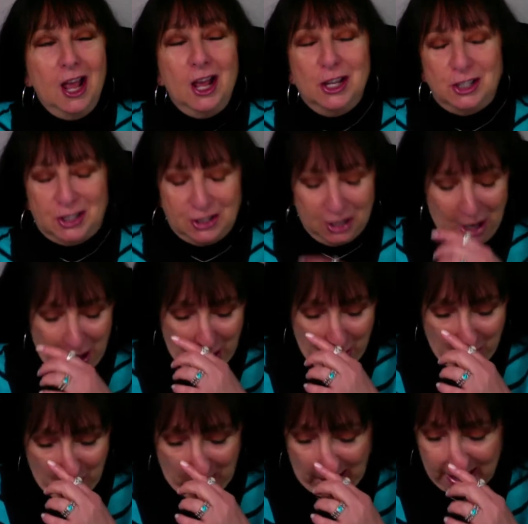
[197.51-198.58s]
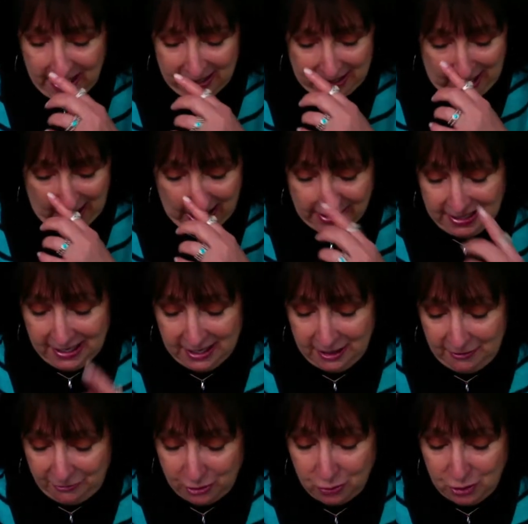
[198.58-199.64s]
So I had gone in a
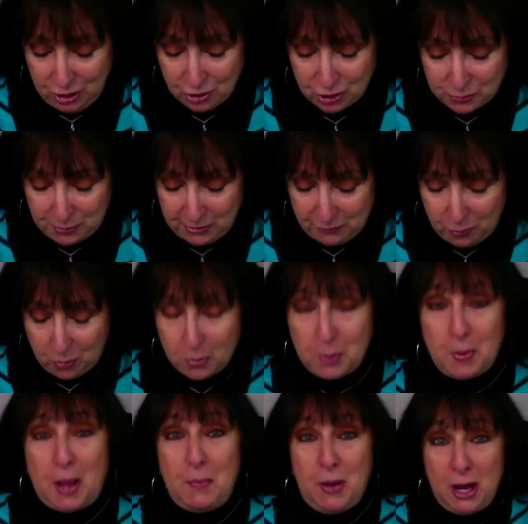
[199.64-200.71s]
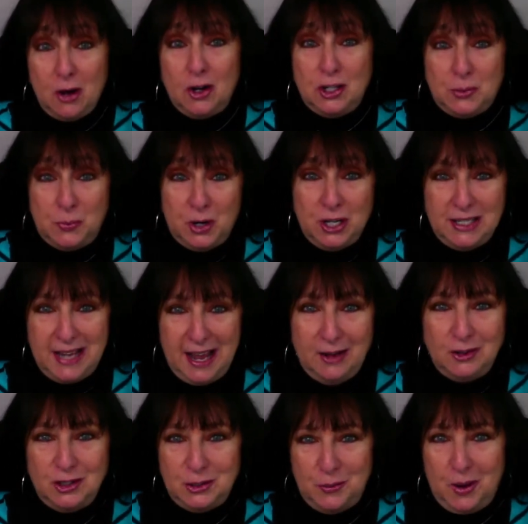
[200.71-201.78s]
few years before when my parents were in
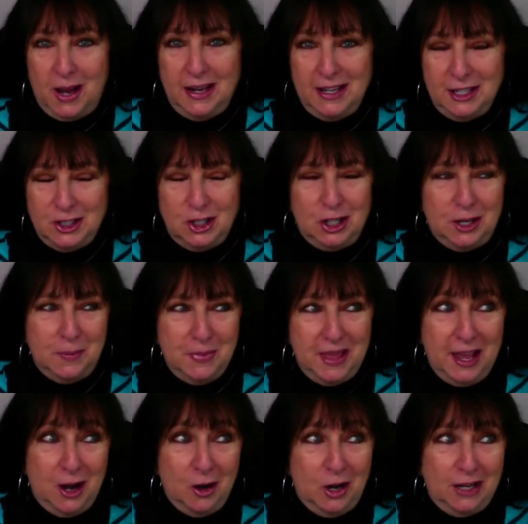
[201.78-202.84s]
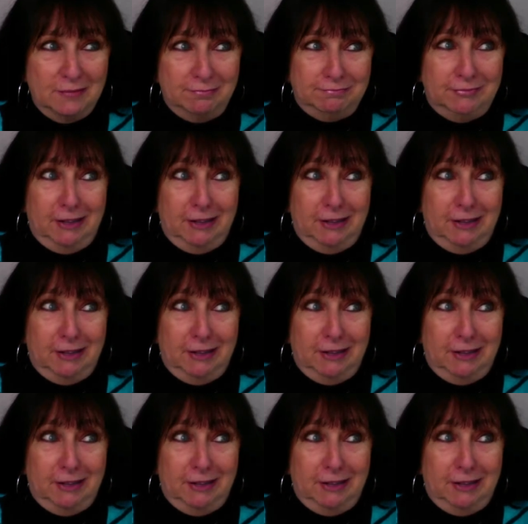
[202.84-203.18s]
town, so I took them there, and